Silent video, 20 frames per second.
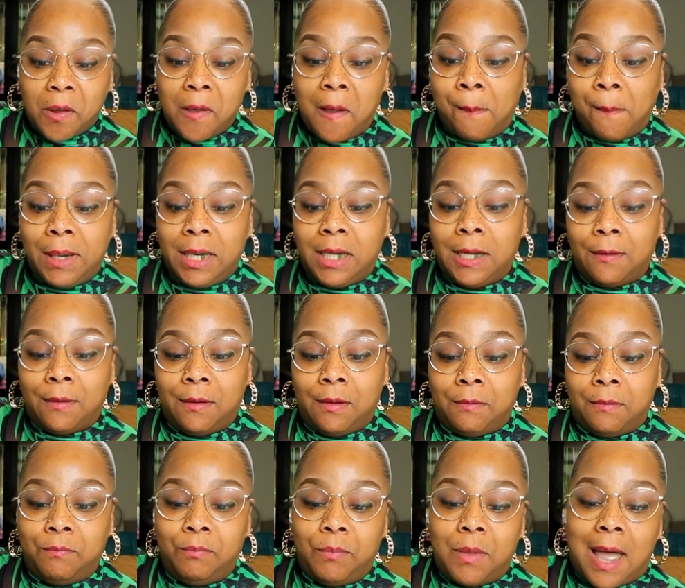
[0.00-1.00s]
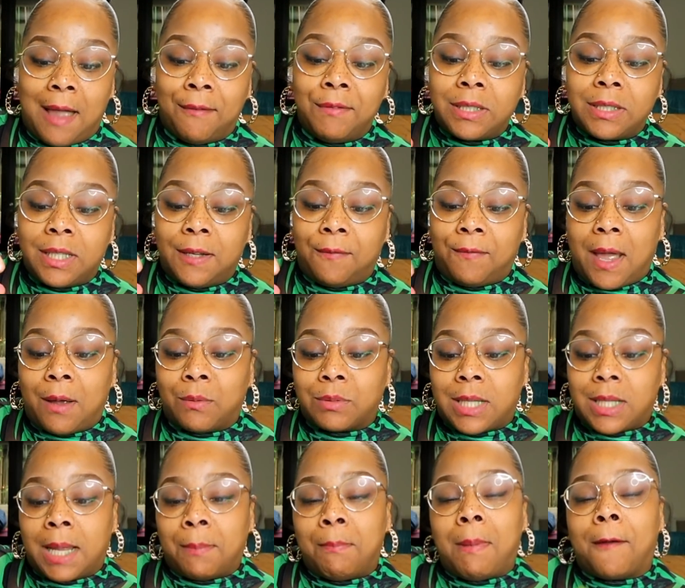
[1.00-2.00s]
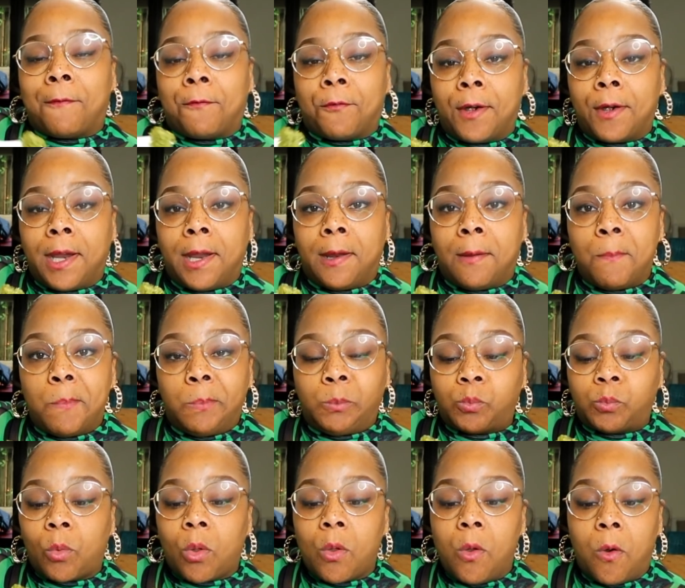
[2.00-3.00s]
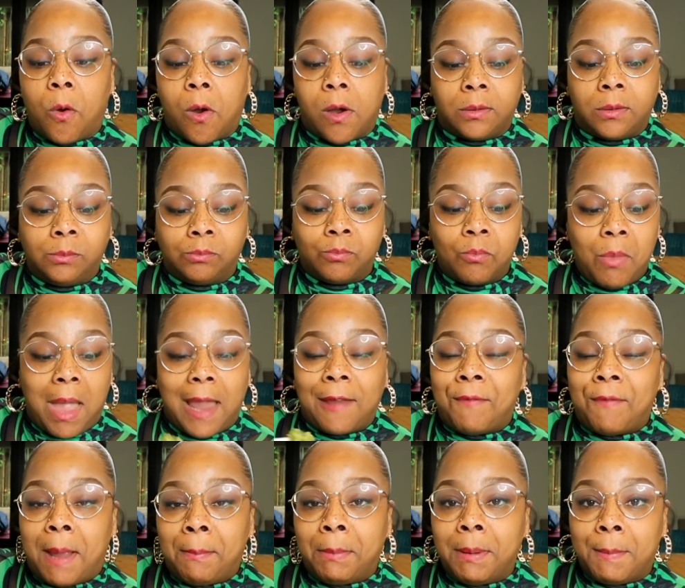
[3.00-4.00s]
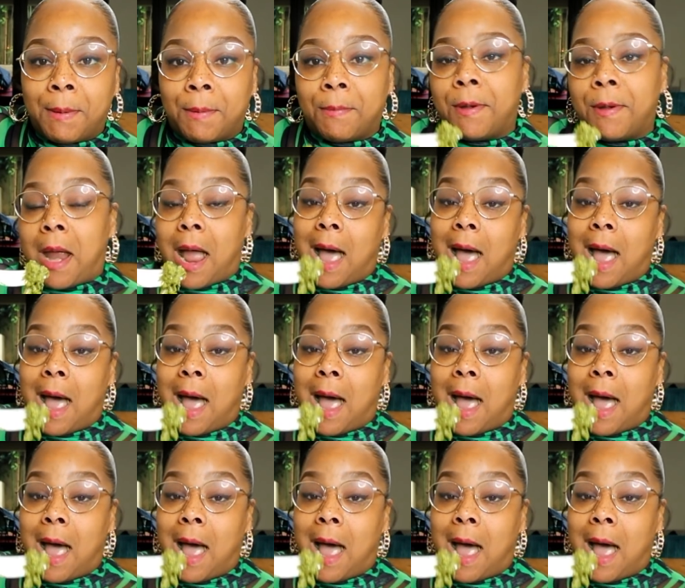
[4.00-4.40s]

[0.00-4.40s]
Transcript: I mean, if, if, obviously if that was like my friend or like family member,